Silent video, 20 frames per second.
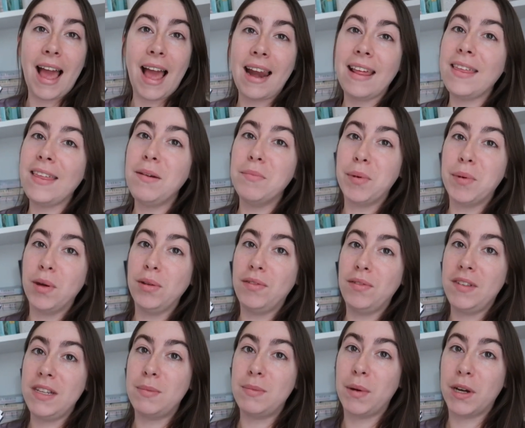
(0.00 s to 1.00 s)
And I think both
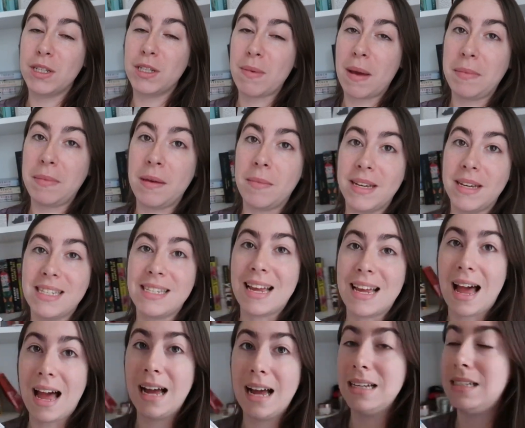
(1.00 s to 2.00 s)
of these books might be a bit
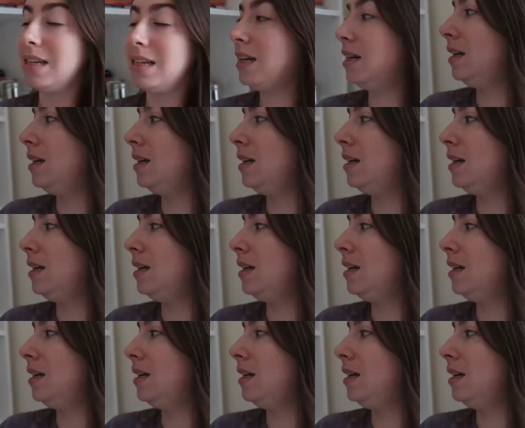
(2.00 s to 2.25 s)
sad.